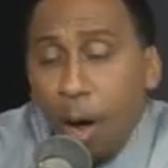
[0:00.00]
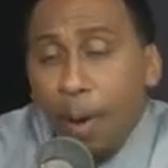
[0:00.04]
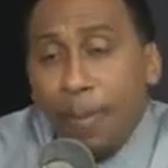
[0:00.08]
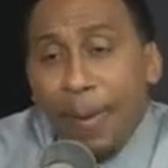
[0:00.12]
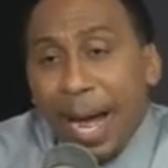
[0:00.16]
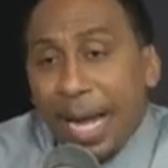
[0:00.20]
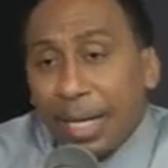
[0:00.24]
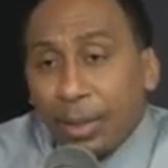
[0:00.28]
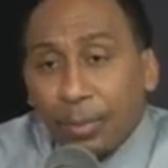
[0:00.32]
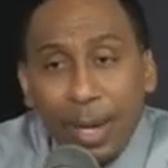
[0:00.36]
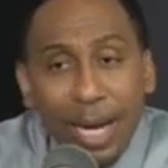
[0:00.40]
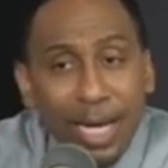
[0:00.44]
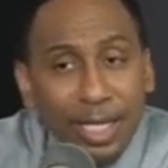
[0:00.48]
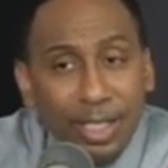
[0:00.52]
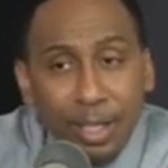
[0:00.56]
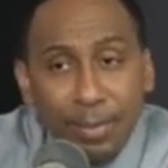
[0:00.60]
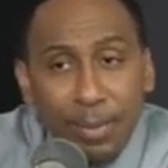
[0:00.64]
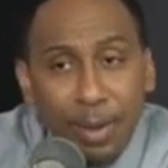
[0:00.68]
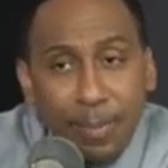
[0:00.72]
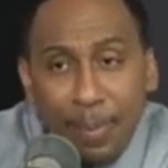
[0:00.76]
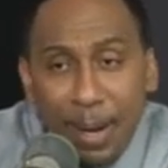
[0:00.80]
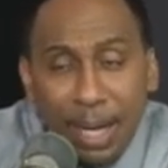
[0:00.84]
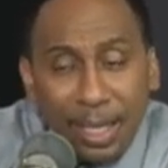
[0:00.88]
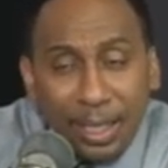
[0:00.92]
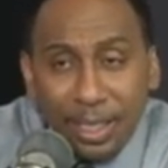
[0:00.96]
Oh, by the way,
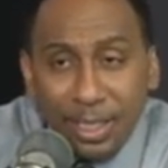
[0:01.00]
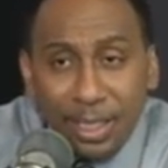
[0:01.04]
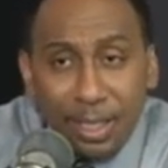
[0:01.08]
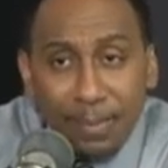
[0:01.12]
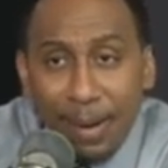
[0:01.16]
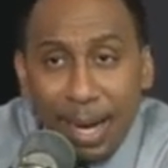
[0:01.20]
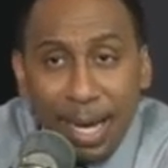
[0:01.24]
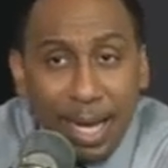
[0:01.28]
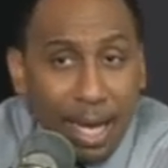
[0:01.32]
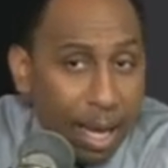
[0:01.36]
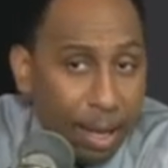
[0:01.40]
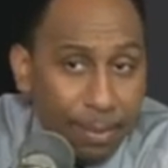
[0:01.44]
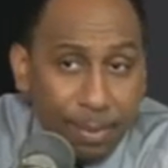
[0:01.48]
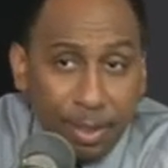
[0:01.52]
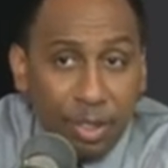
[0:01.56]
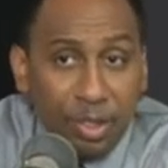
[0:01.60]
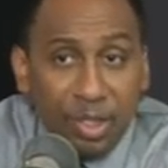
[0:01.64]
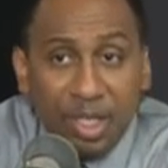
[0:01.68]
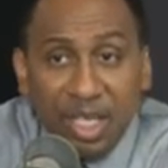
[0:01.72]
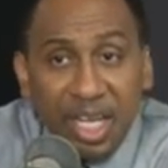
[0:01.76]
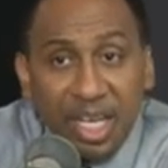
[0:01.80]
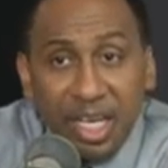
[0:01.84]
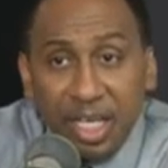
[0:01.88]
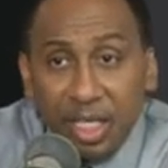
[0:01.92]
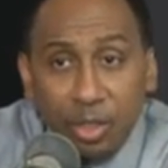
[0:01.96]
Jimmy Butler's in Miami.
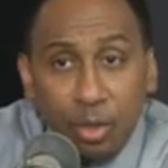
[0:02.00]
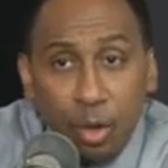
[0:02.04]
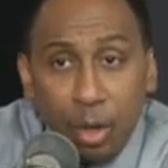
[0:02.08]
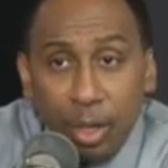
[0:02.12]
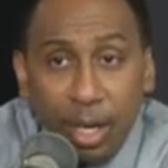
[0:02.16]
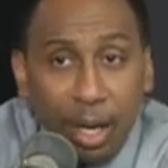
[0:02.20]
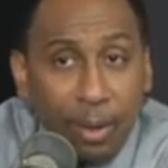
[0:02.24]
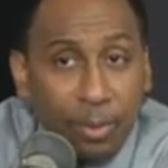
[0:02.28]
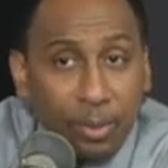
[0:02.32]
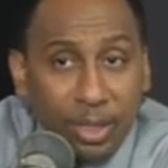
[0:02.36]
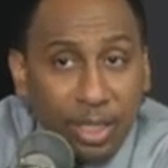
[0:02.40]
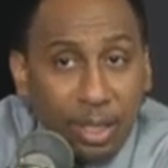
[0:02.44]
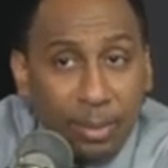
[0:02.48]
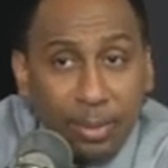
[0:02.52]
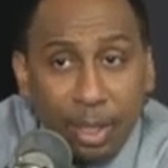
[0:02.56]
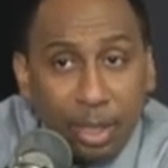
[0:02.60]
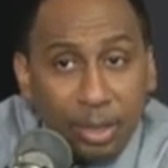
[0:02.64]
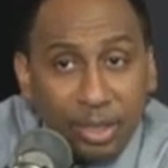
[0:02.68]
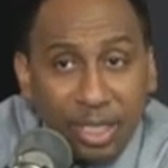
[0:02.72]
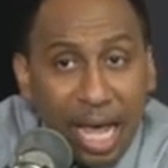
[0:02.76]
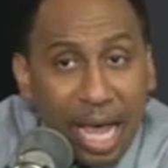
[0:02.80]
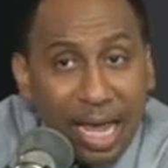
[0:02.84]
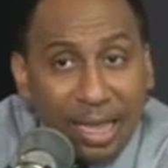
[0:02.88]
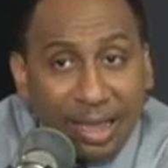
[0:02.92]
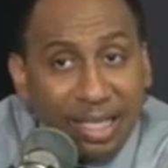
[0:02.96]
You can't ignore that with some of
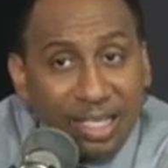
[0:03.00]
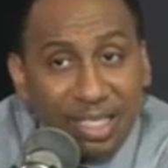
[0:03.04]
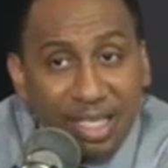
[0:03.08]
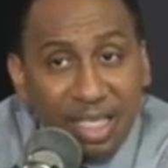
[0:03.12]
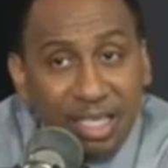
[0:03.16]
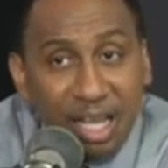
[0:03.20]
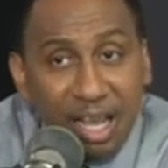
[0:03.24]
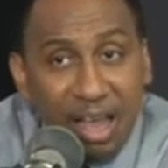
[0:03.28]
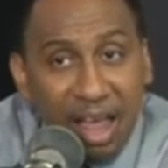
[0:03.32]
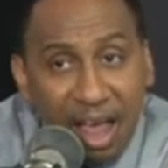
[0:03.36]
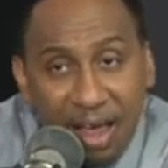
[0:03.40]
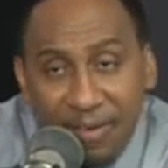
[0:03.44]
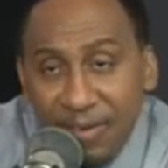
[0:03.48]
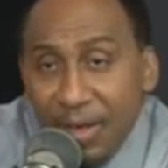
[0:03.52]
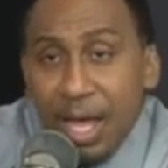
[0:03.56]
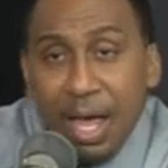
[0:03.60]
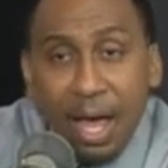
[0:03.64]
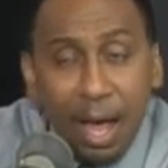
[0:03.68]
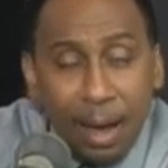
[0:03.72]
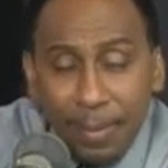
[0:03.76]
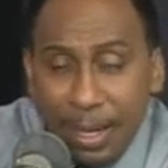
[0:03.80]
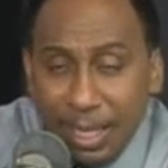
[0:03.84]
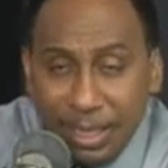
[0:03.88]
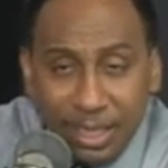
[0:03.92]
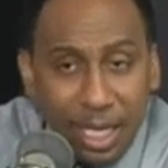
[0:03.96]
those athletes that they have.
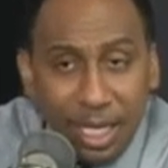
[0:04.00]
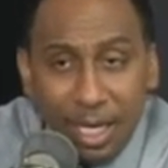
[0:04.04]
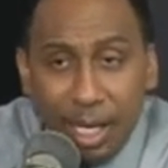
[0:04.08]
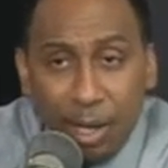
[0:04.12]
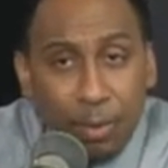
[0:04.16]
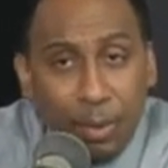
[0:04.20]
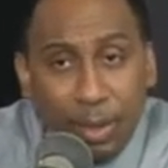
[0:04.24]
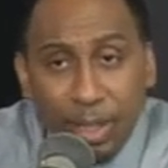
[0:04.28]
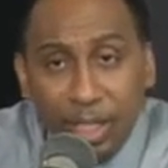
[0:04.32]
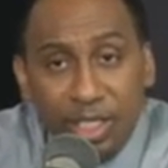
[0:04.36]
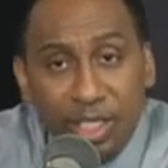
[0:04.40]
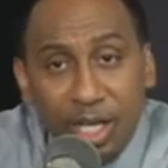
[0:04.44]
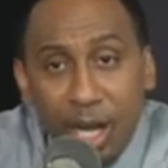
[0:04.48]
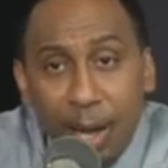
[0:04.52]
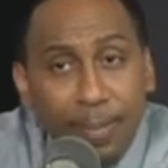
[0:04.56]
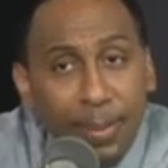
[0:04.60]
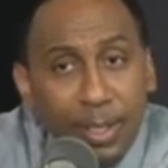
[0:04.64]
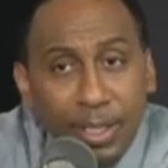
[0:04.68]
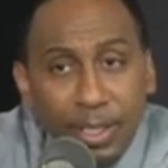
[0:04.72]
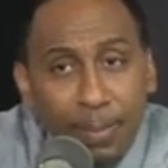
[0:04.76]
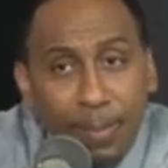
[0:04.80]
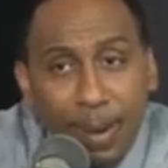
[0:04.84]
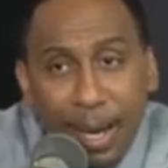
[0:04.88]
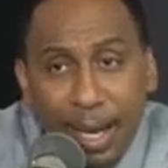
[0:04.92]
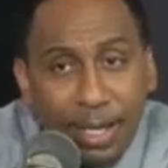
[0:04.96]
I'm not saying they'll win a
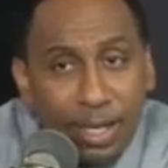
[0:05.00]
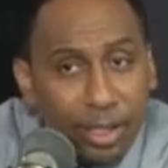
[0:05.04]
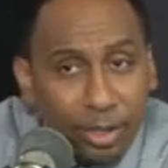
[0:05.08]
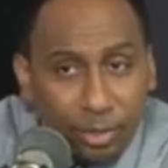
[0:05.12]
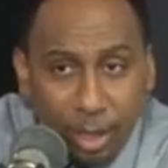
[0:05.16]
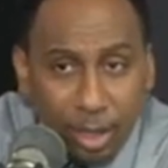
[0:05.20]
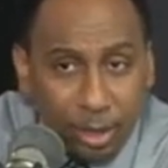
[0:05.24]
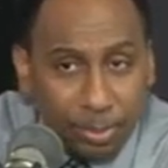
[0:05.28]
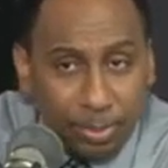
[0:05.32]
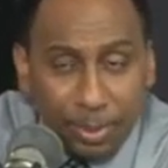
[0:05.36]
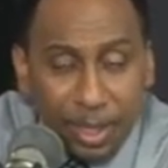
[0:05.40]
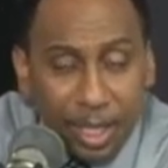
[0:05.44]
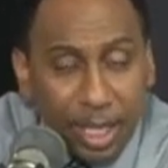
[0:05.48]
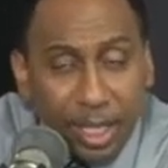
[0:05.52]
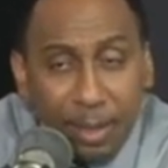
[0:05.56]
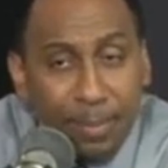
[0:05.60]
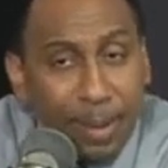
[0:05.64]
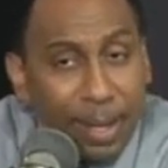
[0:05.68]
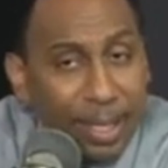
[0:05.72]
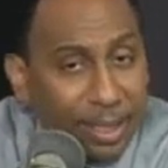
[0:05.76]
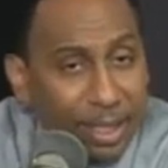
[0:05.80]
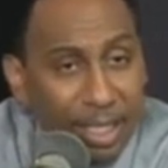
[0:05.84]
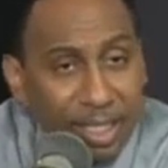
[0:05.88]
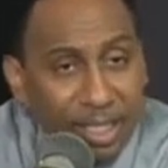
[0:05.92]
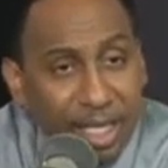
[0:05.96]
championship by any stretch, but they
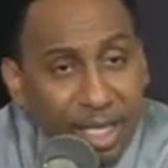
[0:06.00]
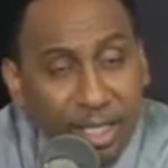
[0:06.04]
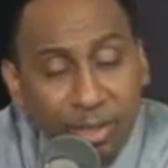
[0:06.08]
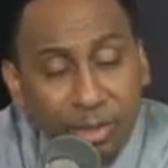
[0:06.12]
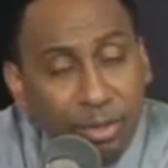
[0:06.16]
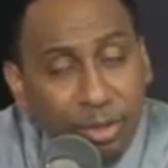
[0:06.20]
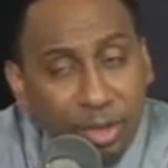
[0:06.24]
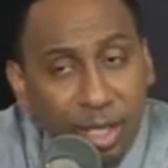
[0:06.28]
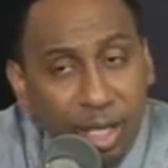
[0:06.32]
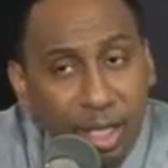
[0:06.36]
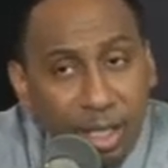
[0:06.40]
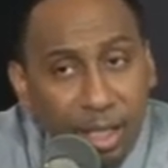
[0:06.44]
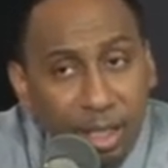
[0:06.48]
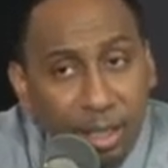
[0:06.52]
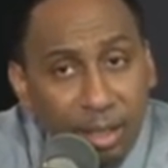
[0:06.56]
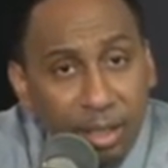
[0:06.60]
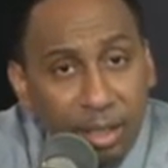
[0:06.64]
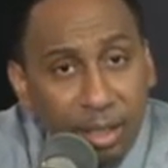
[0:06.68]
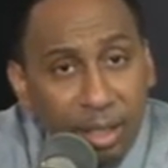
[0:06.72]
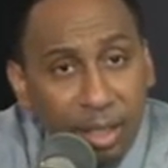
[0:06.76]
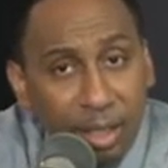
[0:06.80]
can make things interesting.